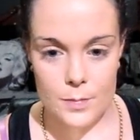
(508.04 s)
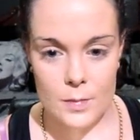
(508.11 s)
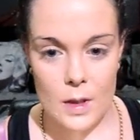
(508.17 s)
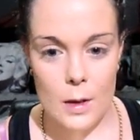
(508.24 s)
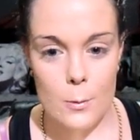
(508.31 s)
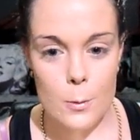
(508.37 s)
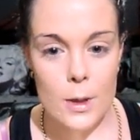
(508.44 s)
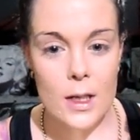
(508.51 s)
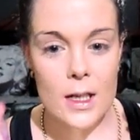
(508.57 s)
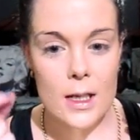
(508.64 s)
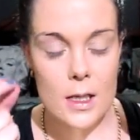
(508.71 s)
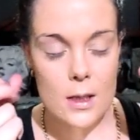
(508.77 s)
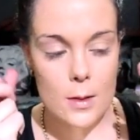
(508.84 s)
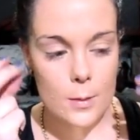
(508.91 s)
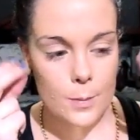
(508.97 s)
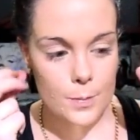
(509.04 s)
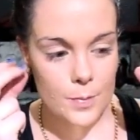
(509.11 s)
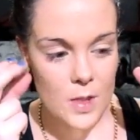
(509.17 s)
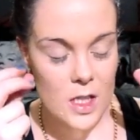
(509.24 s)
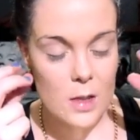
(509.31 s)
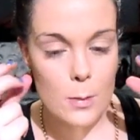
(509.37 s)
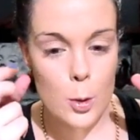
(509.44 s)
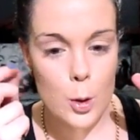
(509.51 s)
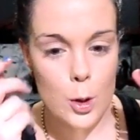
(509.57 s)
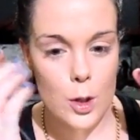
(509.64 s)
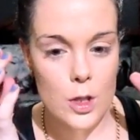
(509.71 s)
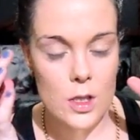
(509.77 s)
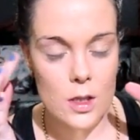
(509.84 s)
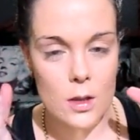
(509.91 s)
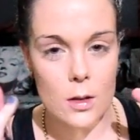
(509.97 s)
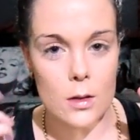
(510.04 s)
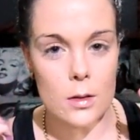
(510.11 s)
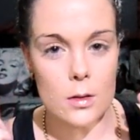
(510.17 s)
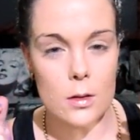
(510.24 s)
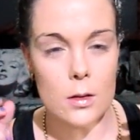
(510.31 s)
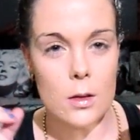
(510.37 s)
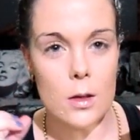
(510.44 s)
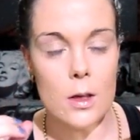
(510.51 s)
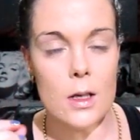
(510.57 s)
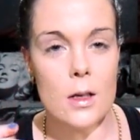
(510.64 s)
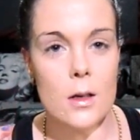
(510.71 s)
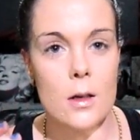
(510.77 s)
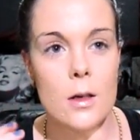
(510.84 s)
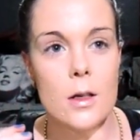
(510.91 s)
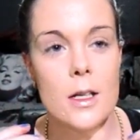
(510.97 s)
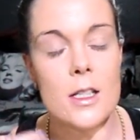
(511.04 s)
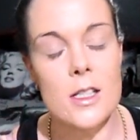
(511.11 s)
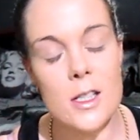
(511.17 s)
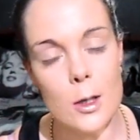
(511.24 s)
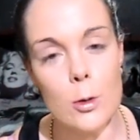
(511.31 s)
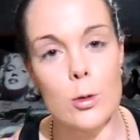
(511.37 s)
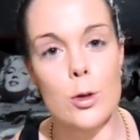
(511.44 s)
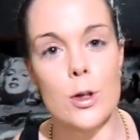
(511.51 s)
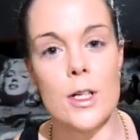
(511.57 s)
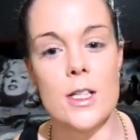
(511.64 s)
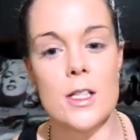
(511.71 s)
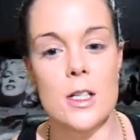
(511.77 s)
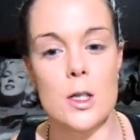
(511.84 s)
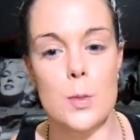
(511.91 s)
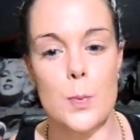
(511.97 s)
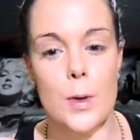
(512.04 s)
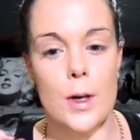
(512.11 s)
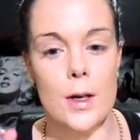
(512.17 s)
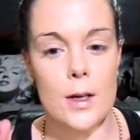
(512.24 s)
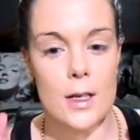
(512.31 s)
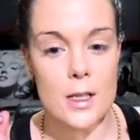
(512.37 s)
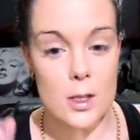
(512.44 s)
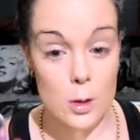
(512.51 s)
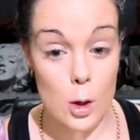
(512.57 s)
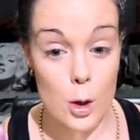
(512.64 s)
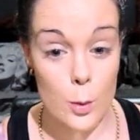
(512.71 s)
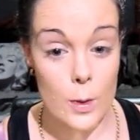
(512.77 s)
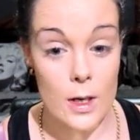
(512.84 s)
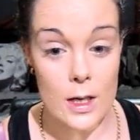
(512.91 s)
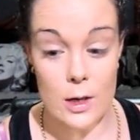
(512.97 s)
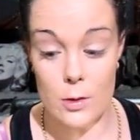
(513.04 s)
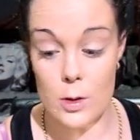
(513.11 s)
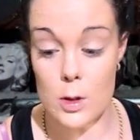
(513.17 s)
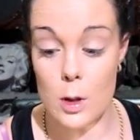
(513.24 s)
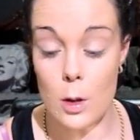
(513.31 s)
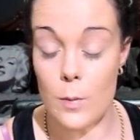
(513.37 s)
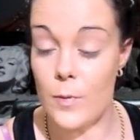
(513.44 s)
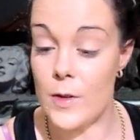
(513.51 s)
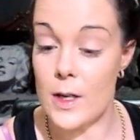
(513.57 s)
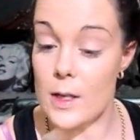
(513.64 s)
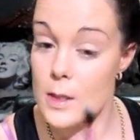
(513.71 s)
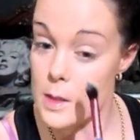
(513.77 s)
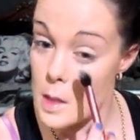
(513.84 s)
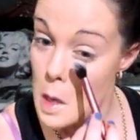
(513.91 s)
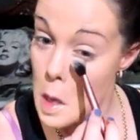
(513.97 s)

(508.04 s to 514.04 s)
It really smooths, and it still creases, but it's nowhere near as obvious.